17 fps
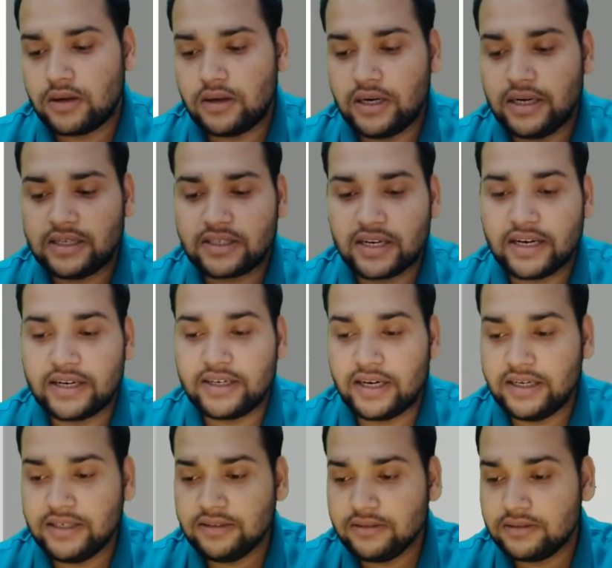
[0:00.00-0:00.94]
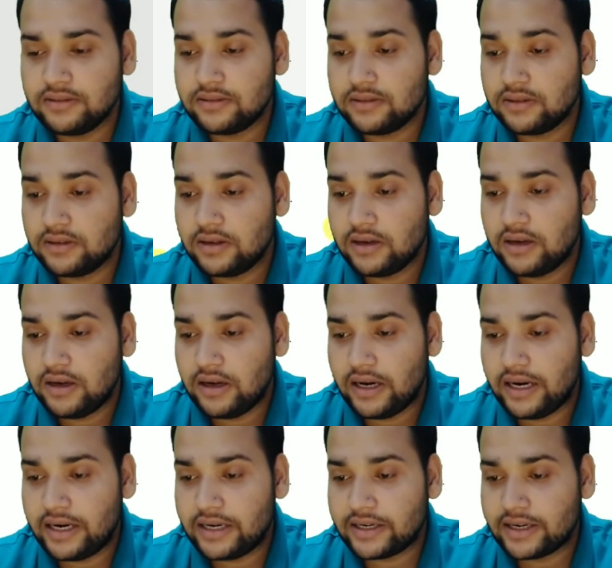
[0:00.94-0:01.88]
let's click done
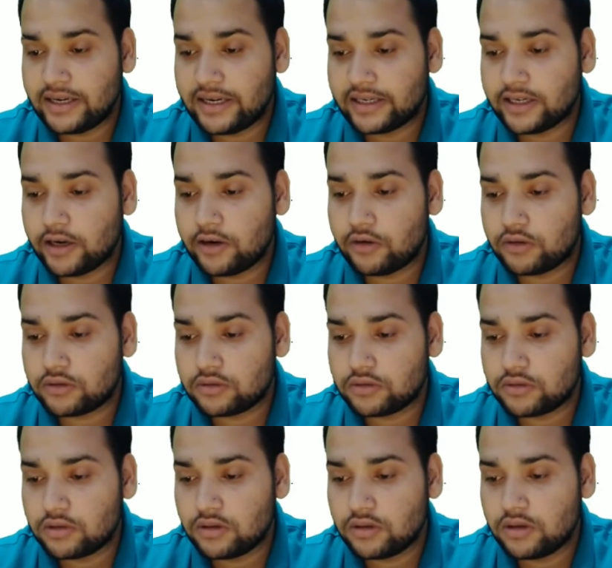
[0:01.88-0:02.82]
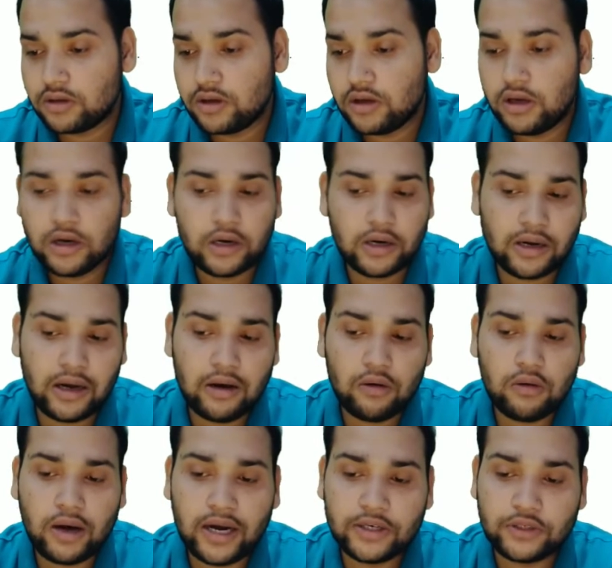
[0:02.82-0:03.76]
and connect the dots.
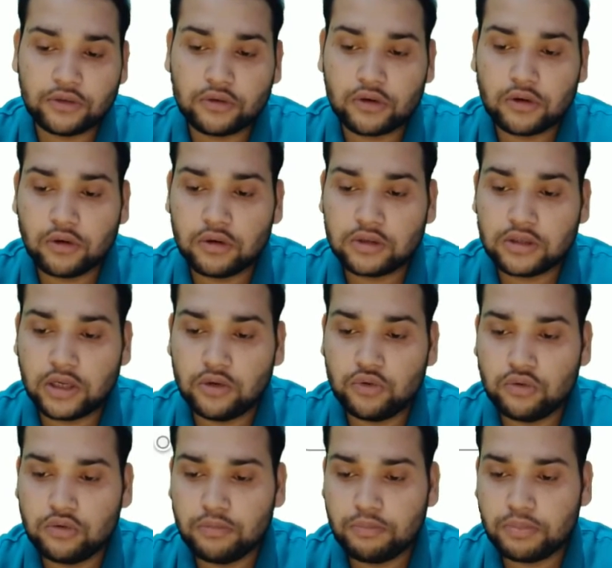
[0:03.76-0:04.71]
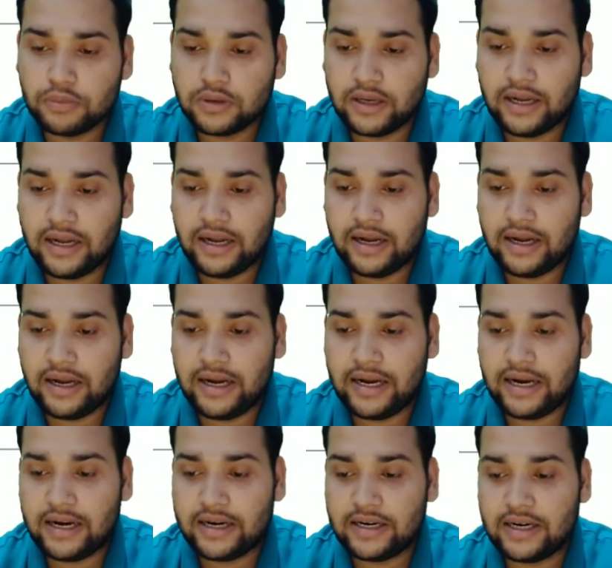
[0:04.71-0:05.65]
Now I should close the loop,
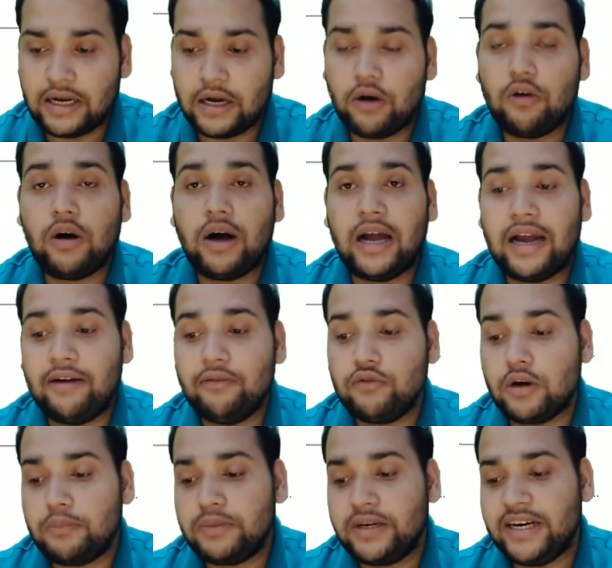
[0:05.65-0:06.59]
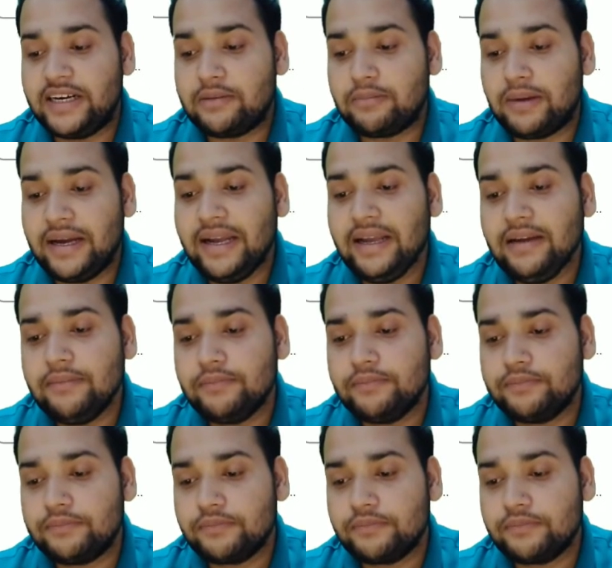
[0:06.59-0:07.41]
and now I have to update my